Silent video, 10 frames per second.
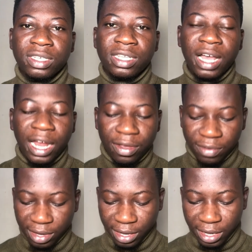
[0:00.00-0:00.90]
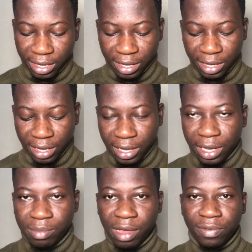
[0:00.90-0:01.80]
Stay alive
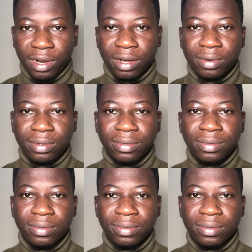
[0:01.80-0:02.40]
and bye for now.